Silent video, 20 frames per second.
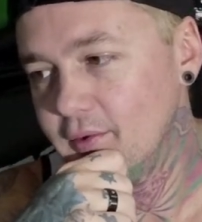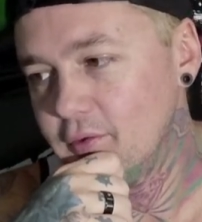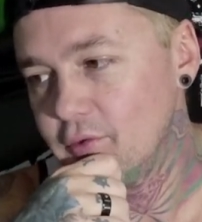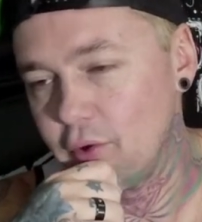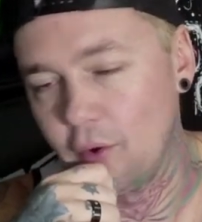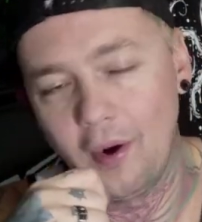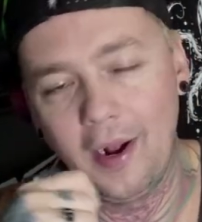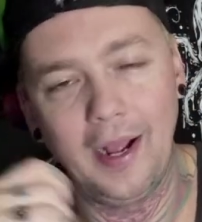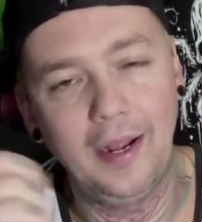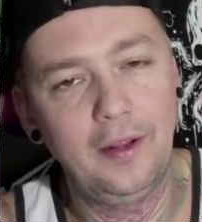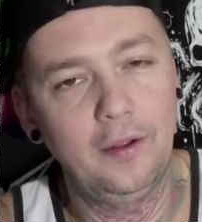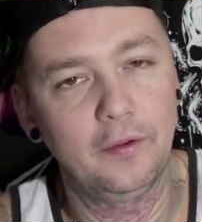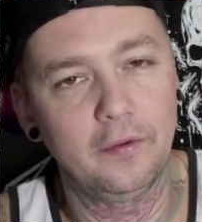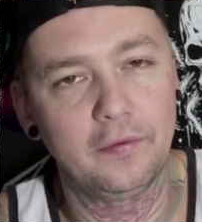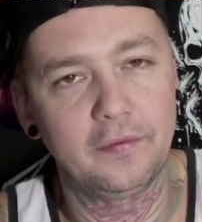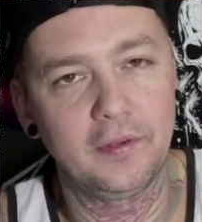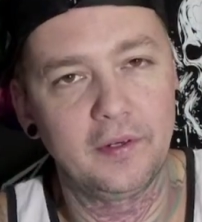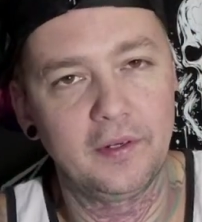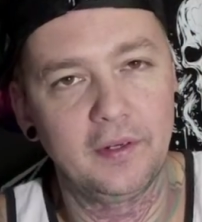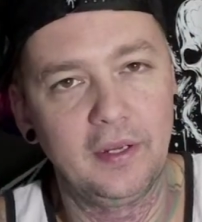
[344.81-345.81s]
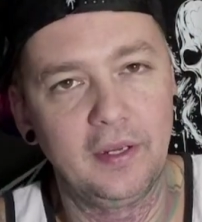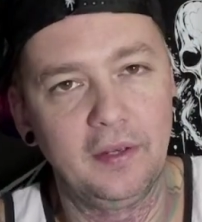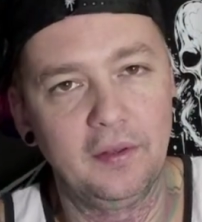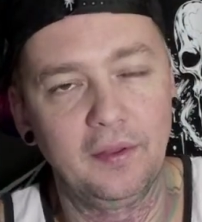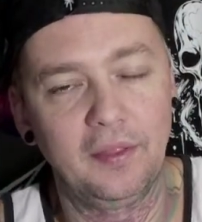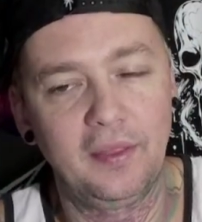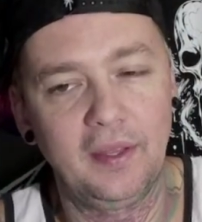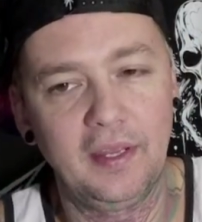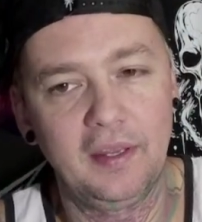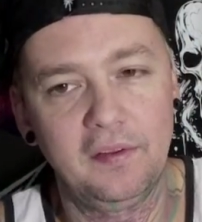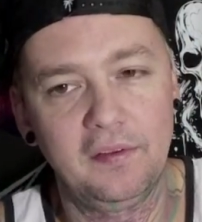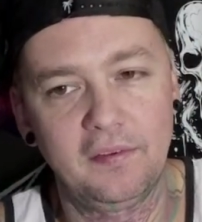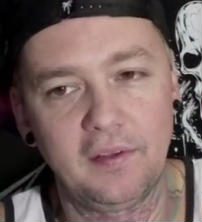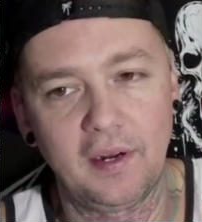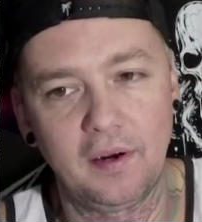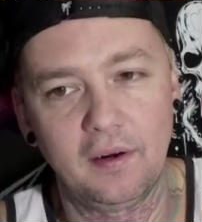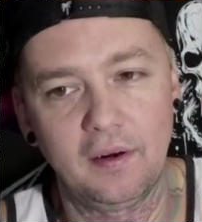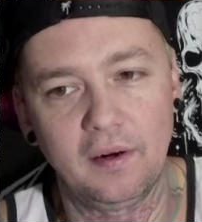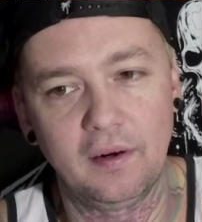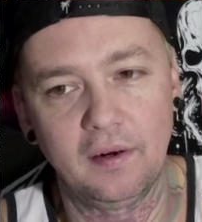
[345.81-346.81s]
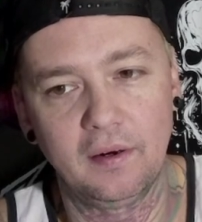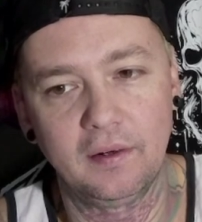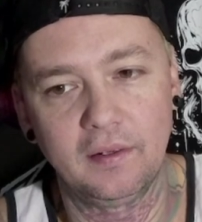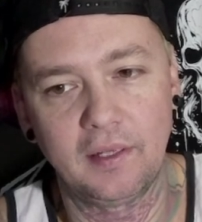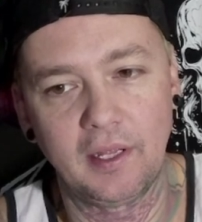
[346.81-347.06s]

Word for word: trials and and things that are